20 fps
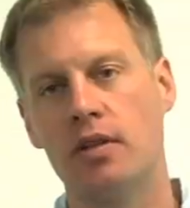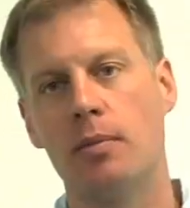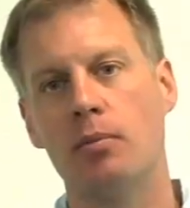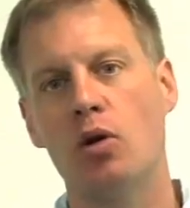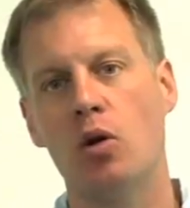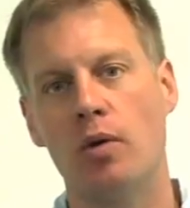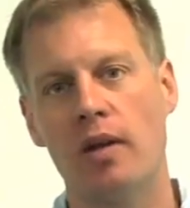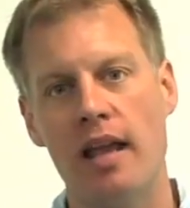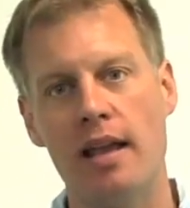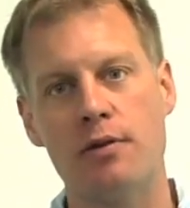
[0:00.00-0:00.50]
or
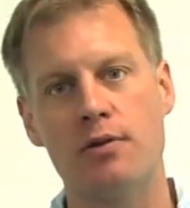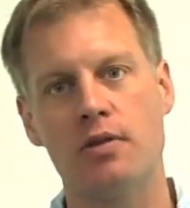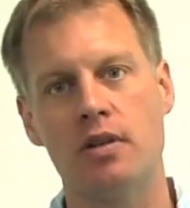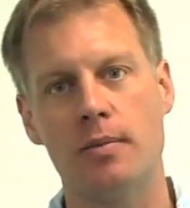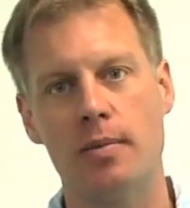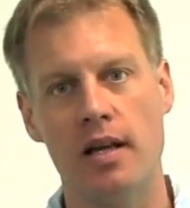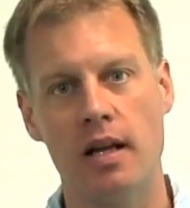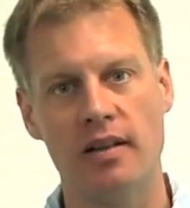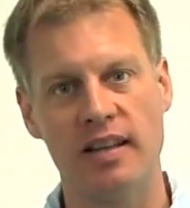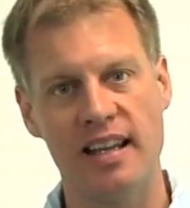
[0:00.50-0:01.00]
some
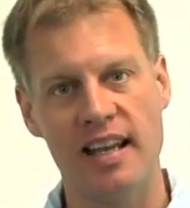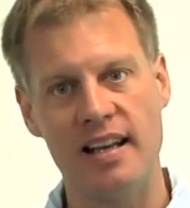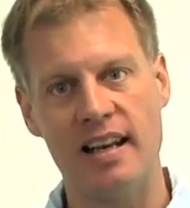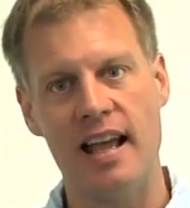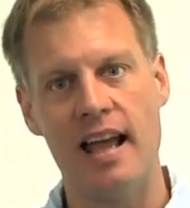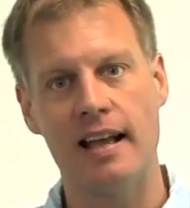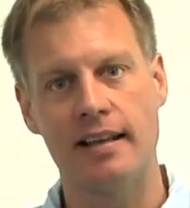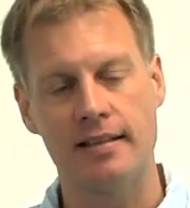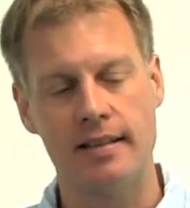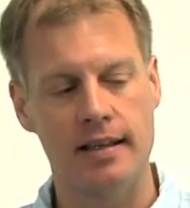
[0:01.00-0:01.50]
location to be able to gain
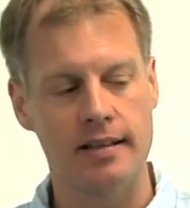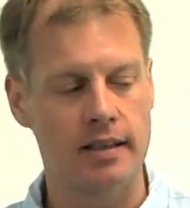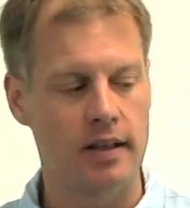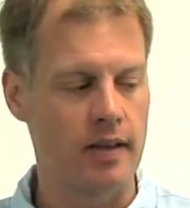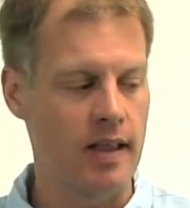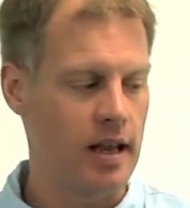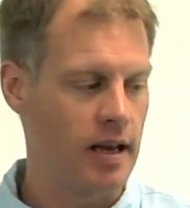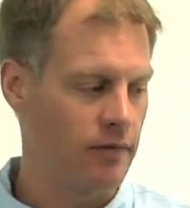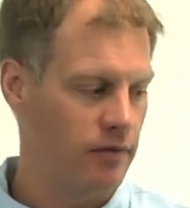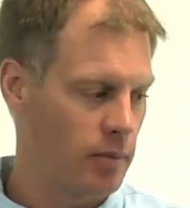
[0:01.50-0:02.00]
access
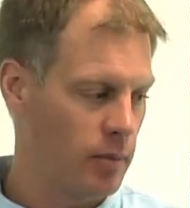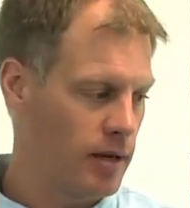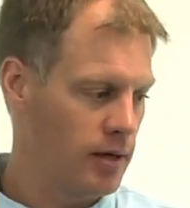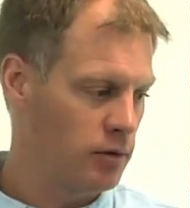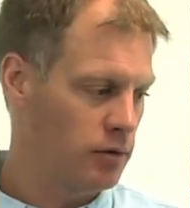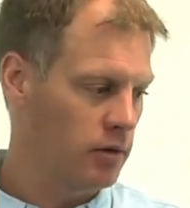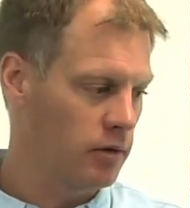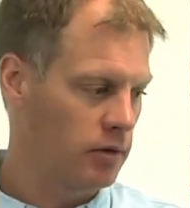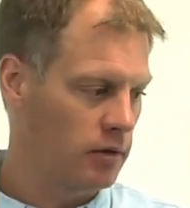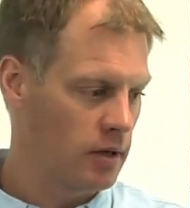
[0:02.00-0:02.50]
to that
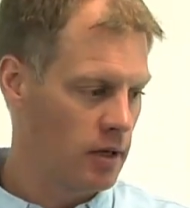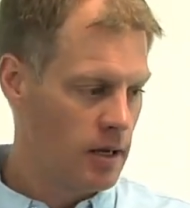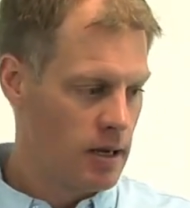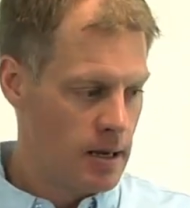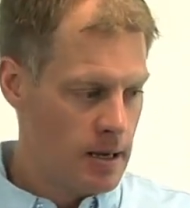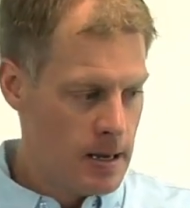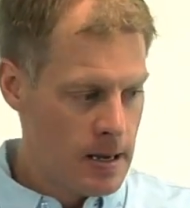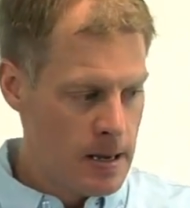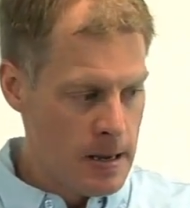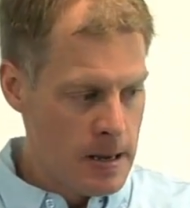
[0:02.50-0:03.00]
information.
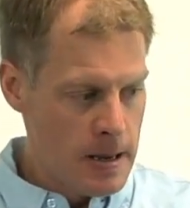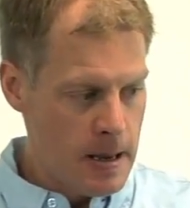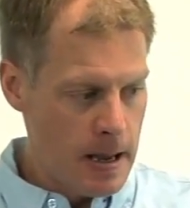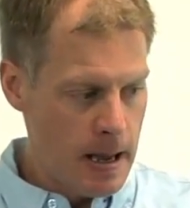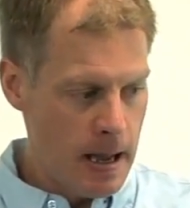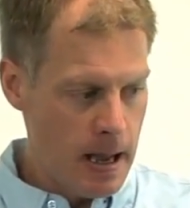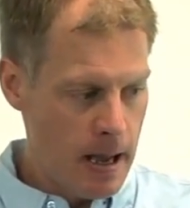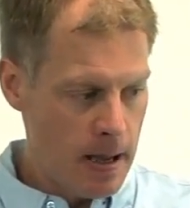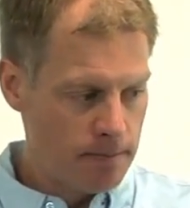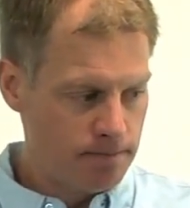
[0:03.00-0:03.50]

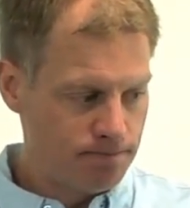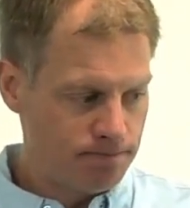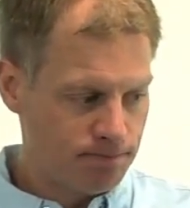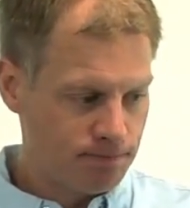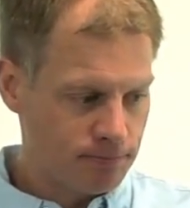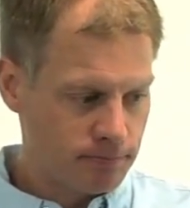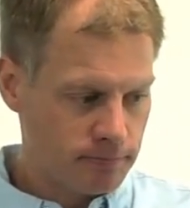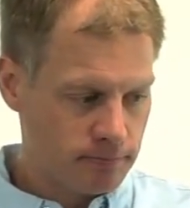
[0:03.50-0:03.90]
Um,